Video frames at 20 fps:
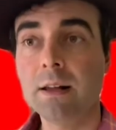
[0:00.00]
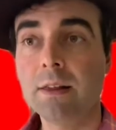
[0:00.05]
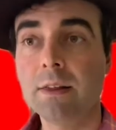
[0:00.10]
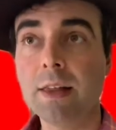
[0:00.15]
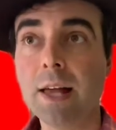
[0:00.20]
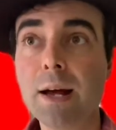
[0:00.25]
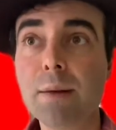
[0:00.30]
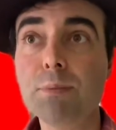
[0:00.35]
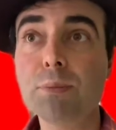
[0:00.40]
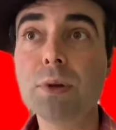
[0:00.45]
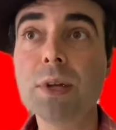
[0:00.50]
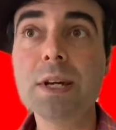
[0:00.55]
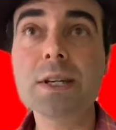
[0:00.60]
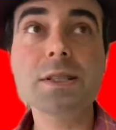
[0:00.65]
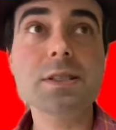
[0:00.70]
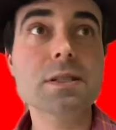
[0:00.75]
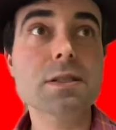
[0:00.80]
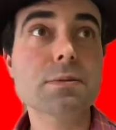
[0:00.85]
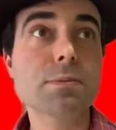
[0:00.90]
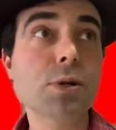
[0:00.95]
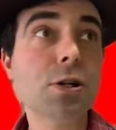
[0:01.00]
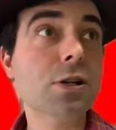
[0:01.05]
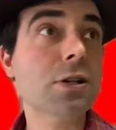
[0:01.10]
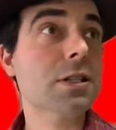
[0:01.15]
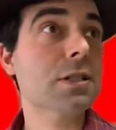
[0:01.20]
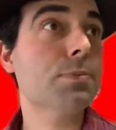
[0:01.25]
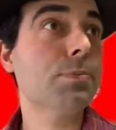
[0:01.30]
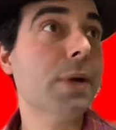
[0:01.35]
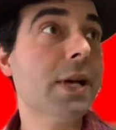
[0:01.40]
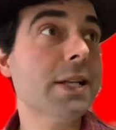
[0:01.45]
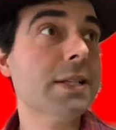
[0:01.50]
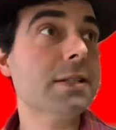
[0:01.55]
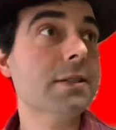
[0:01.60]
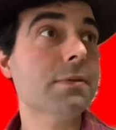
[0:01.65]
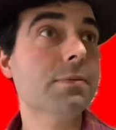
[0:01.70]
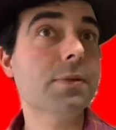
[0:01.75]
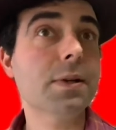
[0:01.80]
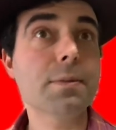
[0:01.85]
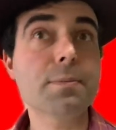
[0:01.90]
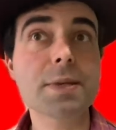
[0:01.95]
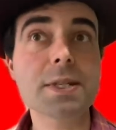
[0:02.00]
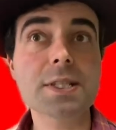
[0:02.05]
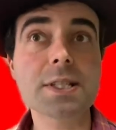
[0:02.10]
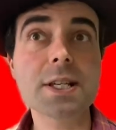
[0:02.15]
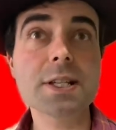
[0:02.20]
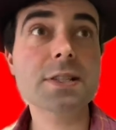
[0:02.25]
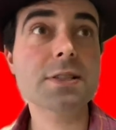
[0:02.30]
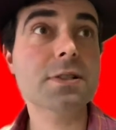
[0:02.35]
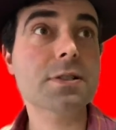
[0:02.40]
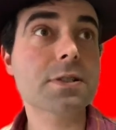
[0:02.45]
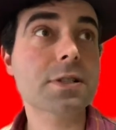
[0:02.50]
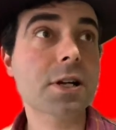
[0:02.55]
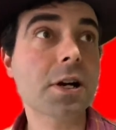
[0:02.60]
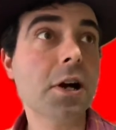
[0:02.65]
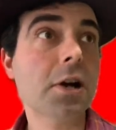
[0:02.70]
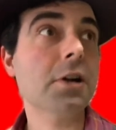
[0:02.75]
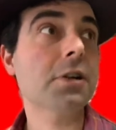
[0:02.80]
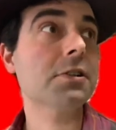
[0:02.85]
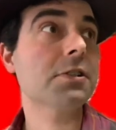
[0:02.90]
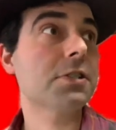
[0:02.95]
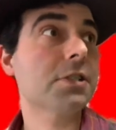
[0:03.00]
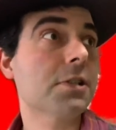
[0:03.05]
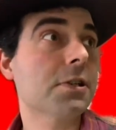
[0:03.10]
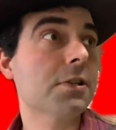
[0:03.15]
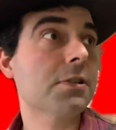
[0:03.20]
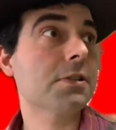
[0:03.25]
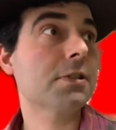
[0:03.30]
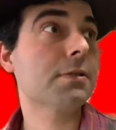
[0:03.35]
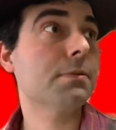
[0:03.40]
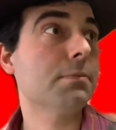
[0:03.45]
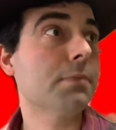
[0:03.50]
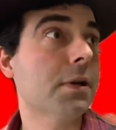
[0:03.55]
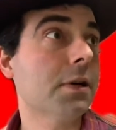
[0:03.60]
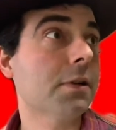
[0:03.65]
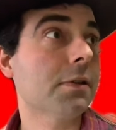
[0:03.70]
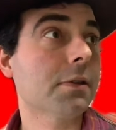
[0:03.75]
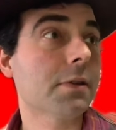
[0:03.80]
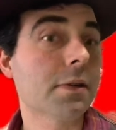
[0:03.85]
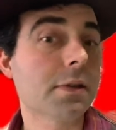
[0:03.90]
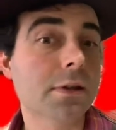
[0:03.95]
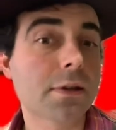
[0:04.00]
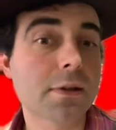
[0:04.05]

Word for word: That place is more expensive than my sister's car insurance a month.